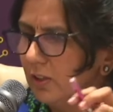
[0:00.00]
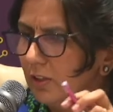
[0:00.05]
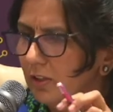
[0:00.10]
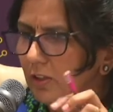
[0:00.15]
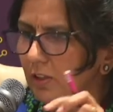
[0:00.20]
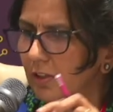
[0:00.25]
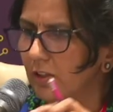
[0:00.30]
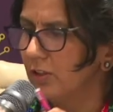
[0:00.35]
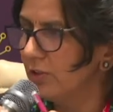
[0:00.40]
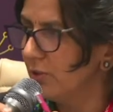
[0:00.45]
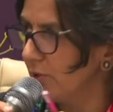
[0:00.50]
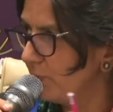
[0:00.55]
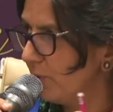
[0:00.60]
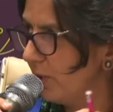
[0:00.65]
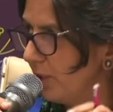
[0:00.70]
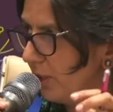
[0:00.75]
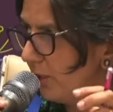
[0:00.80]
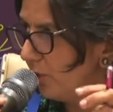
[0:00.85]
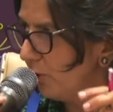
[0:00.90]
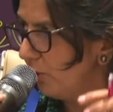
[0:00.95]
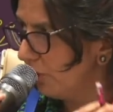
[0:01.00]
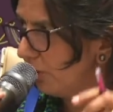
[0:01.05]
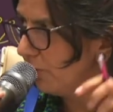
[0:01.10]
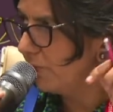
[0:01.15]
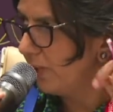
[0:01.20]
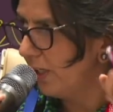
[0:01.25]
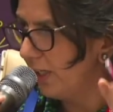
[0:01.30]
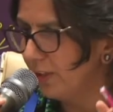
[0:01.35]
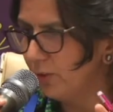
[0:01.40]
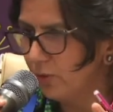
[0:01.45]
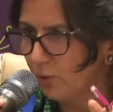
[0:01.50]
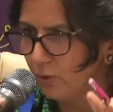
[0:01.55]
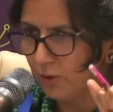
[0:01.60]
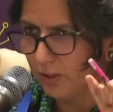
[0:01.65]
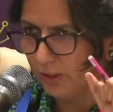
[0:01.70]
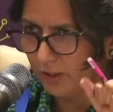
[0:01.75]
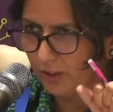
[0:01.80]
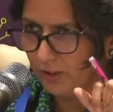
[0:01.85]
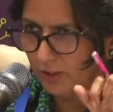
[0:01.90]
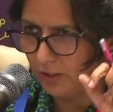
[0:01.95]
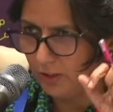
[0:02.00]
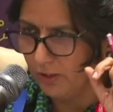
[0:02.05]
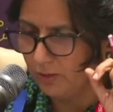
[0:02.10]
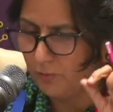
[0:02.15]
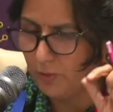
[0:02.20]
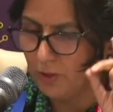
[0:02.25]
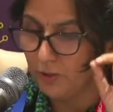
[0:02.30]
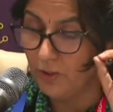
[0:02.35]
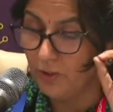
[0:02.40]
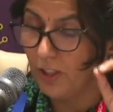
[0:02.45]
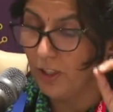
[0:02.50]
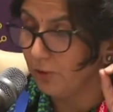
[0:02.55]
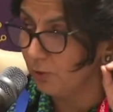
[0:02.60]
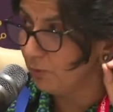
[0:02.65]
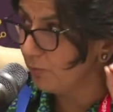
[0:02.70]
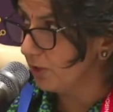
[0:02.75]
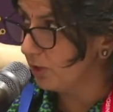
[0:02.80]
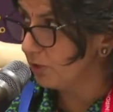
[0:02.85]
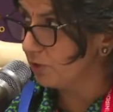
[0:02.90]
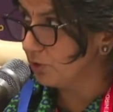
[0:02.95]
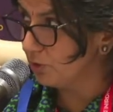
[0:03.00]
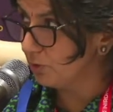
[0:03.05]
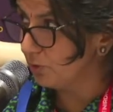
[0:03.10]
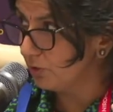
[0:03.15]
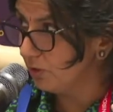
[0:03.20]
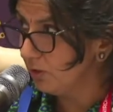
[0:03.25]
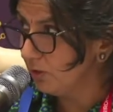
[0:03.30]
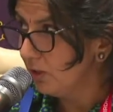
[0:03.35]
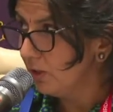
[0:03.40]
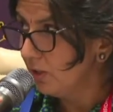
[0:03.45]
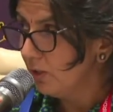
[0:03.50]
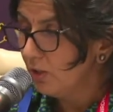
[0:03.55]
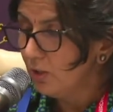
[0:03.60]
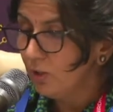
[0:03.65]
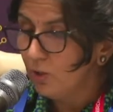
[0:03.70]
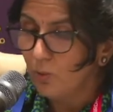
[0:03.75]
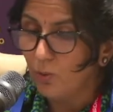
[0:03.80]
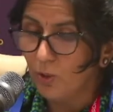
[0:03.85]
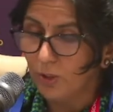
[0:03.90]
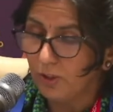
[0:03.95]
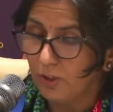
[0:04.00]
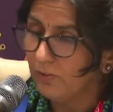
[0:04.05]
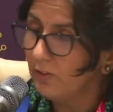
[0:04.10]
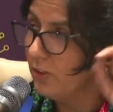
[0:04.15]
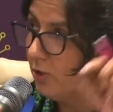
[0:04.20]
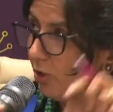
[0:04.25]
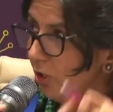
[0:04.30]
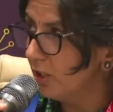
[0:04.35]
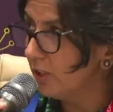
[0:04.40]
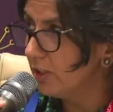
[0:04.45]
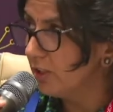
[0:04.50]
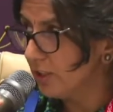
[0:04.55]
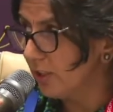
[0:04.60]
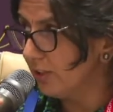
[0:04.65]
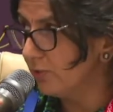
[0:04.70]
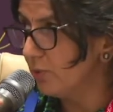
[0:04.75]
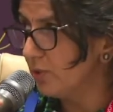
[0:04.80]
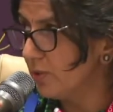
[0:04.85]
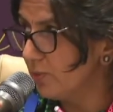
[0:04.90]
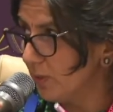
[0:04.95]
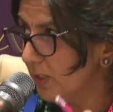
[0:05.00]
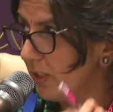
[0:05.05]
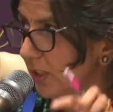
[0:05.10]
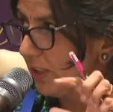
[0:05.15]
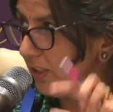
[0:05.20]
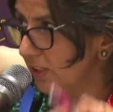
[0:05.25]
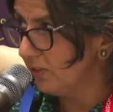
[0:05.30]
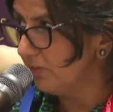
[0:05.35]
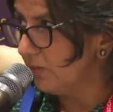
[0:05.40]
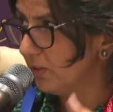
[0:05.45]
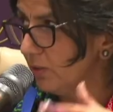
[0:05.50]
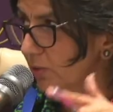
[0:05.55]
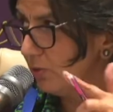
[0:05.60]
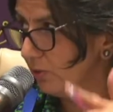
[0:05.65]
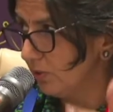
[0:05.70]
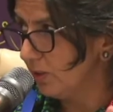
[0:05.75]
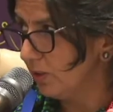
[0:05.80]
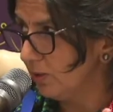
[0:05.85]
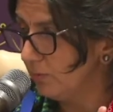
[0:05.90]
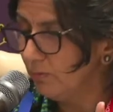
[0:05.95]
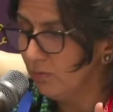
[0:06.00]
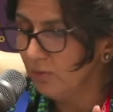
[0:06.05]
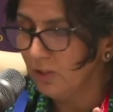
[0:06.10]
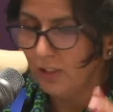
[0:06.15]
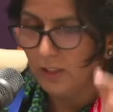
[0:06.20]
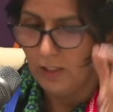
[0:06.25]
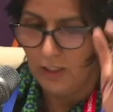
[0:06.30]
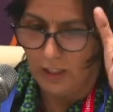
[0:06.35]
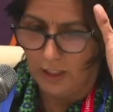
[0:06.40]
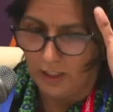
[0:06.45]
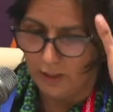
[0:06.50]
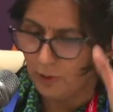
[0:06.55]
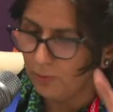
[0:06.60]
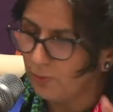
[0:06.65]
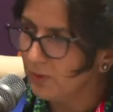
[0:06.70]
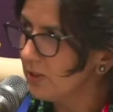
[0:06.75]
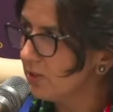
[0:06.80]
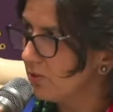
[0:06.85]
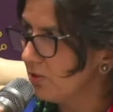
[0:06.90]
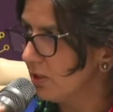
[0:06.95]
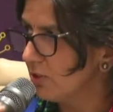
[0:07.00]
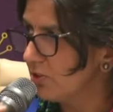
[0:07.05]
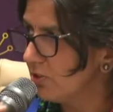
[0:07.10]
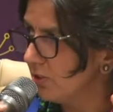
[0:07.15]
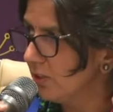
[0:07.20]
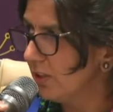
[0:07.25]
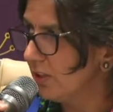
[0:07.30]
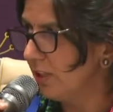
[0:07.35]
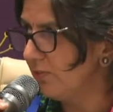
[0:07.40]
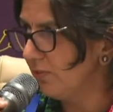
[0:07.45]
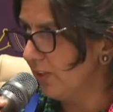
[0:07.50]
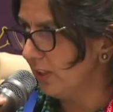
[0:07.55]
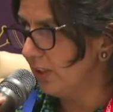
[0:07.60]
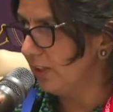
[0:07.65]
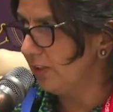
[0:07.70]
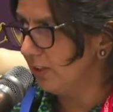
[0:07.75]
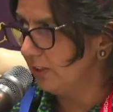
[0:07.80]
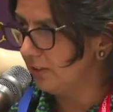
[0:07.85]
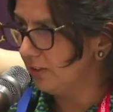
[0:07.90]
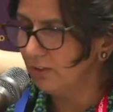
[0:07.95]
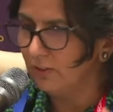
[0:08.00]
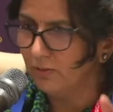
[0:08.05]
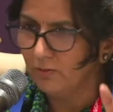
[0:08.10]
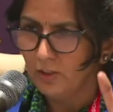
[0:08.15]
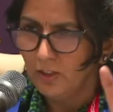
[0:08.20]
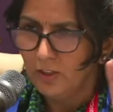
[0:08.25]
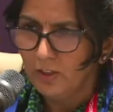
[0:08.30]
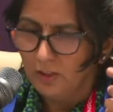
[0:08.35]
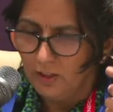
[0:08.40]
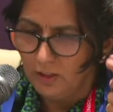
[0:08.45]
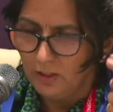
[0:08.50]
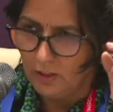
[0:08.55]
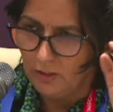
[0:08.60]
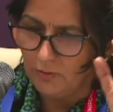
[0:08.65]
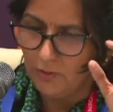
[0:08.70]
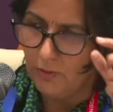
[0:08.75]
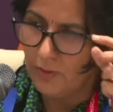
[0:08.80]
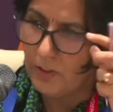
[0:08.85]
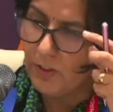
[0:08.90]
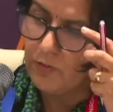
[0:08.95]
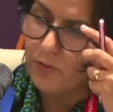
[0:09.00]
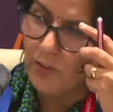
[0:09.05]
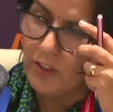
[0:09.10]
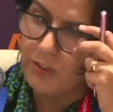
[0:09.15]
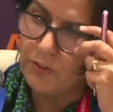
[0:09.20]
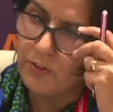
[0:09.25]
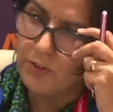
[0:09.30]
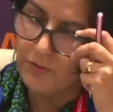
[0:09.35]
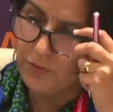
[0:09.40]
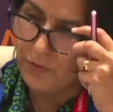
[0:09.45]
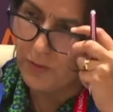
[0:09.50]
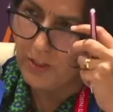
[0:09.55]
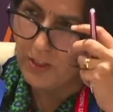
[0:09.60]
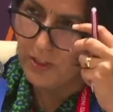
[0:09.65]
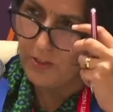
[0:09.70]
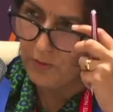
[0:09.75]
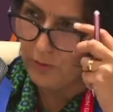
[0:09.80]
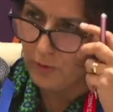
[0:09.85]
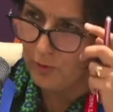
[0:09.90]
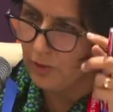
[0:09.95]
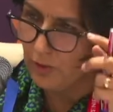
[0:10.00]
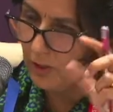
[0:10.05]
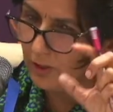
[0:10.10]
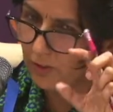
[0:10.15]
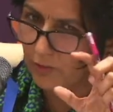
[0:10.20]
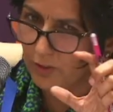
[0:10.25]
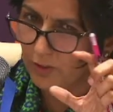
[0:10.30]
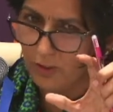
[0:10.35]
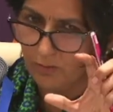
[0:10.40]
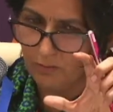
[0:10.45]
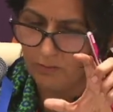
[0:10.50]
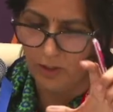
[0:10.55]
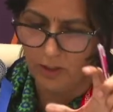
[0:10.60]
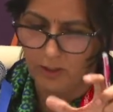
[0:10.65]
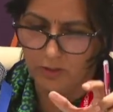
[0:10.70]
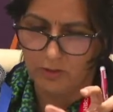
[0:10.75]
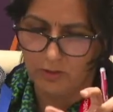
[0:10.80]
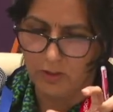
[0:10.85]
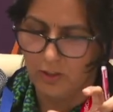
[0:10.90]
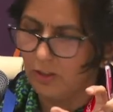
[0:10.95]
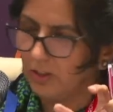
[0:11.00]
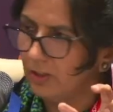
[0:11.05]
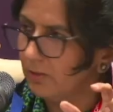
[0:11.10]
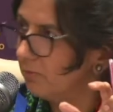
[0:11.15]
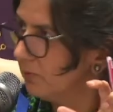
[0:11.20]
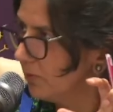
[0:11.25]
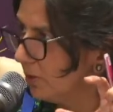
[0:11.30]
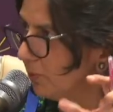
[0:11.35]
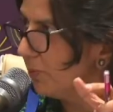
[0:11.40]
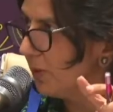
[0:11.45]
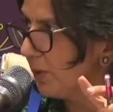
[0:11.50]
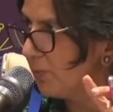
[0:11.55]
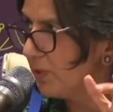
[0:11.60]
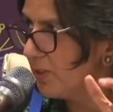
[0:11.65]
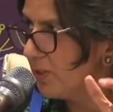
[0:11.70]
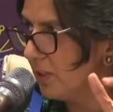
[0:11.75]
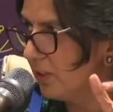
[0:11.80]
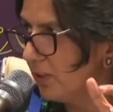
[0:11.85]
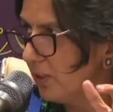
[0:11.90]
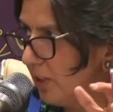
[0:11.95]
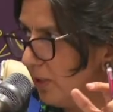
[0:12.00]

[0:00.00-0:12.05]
I think it required a lot of hand holding, but we had to make sure whatever knowledge that was being given to them had to be structured and validated. I think we were one of the first few that we actually, the papers that